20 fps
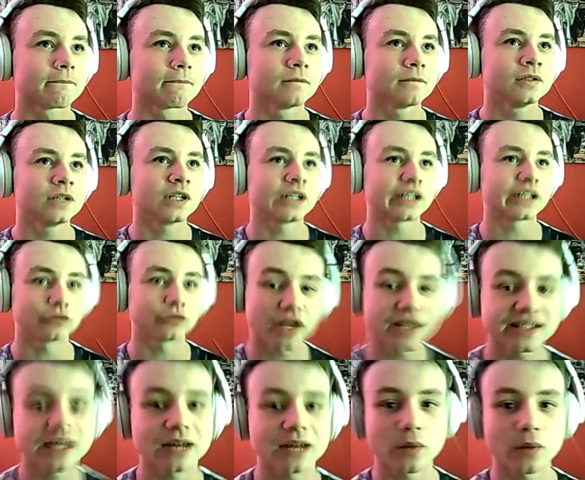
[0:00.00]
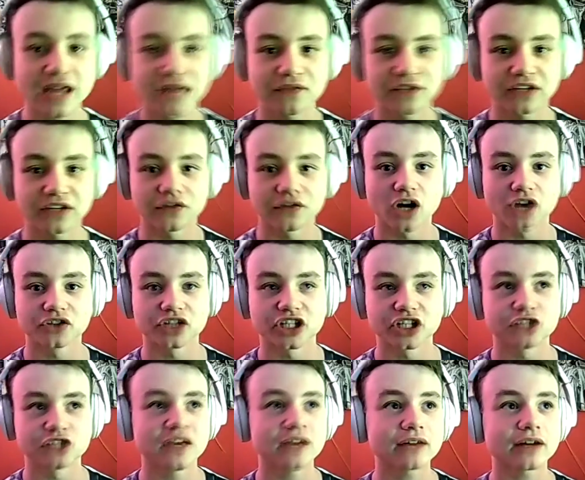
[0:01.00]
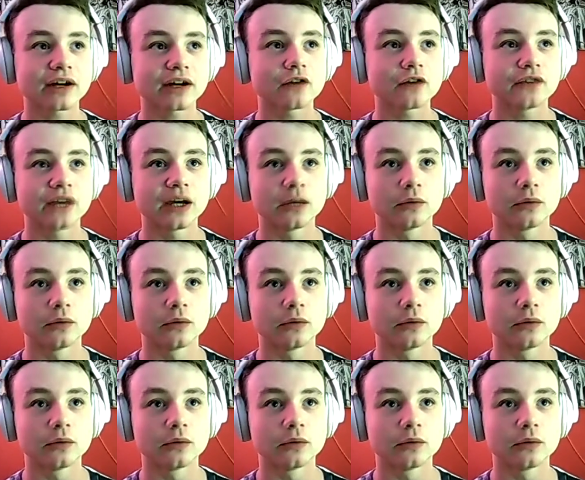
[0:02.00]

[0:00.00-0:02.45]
Okay, right now we have the advantage. They're out there with